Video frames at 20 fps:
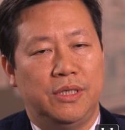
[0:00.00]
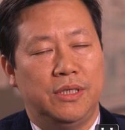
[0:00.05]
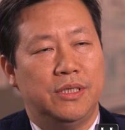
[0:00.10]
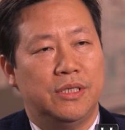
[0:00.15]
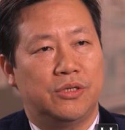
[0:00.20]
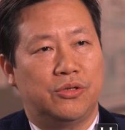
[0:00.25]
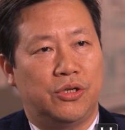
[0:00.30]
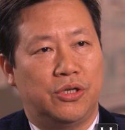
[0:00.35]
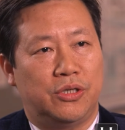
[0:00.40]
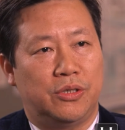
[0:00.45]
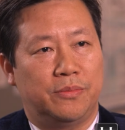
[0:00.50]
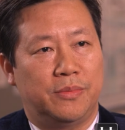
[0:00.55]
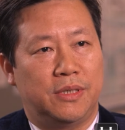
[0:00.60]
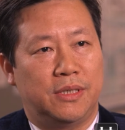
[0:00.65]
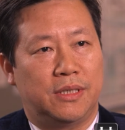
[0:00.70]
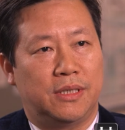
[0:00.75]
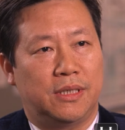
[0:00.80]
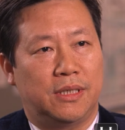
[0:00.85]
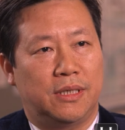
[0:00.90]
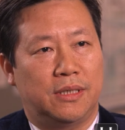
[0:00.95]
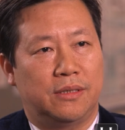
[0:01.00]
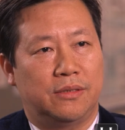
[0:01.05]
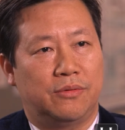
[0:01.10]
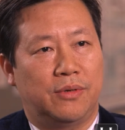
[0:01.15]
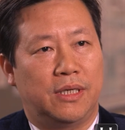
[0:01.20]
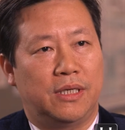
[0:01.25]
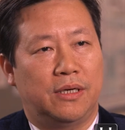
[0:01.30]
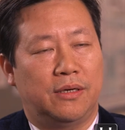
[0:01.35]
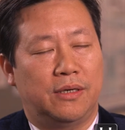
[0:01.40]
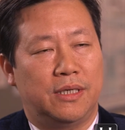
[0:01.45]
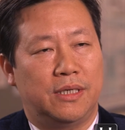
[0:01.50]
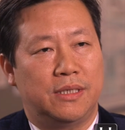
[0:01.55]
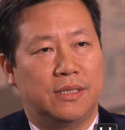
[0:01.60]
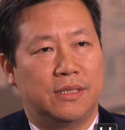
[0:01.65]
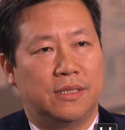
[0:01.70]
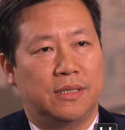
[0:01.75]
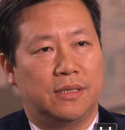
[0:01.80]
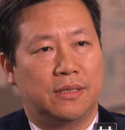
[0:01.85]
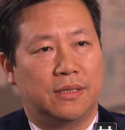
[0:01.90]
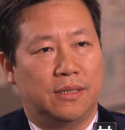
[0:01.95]
these treatments right now
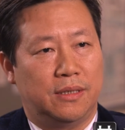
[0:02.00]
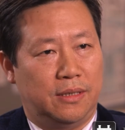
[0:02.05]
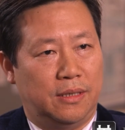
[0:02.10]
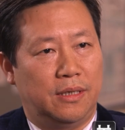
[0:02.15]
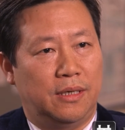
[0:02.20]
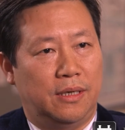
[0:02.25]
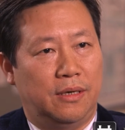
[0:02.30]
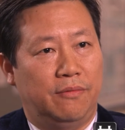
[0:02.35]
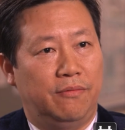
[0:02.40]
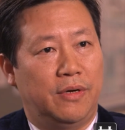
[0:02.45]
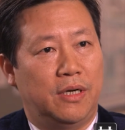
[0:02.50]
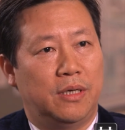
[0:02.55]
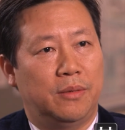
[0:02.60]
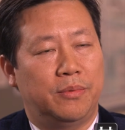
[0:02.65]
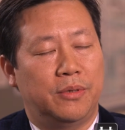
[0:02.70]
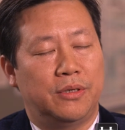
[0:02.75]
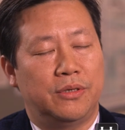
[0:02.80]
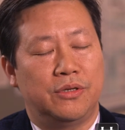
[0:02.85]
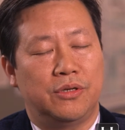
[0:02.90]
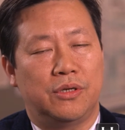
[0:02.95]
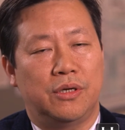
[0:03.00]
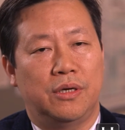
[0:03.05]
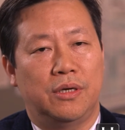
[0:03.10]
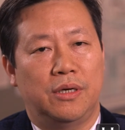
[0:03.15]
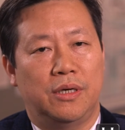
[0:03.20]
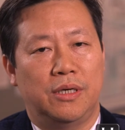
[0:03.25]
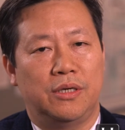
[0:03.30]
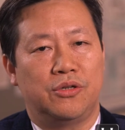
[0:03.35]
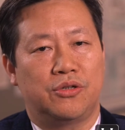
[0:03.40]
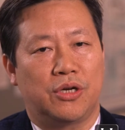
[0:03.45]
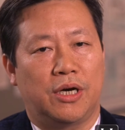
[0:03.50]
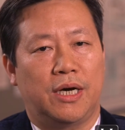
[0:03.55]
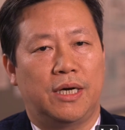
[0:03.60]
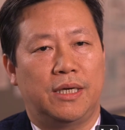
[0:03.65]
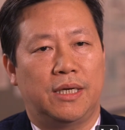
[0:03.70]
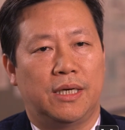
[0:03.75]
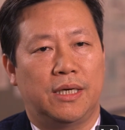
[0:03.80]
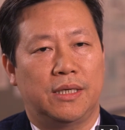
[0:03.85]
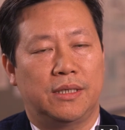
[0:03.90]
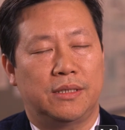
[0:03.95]
is available in
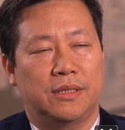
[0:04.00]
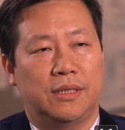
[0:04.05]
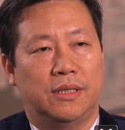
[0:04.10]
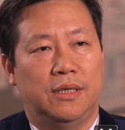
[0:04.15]
China.